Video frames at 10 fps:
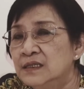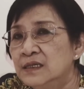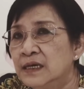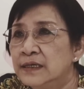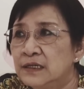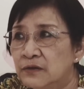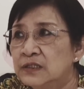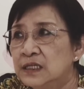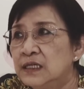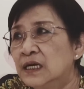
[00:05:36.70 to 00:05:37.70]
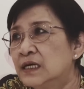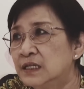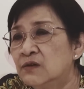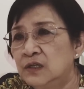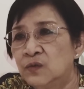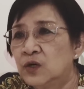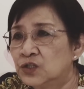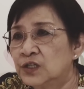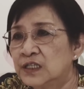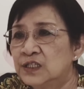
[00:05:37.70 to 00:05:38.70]
and then the wife say, yeah, the
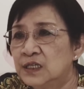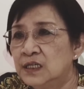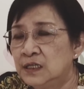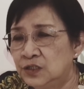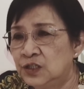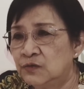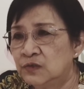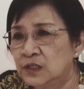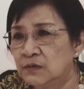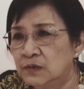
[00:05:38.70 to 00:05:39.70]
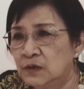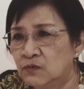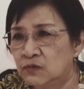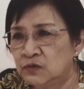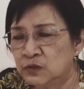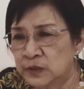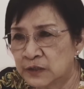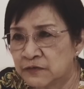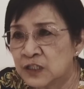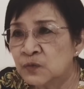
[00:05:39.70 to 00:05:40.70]
watch actually, was the
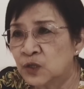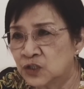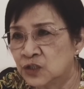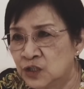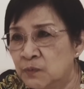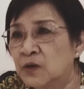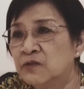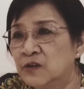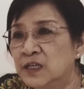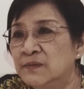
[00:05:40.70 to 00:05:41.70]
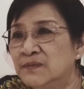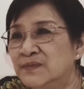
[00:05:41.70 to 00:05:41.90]
first watch she bought for him.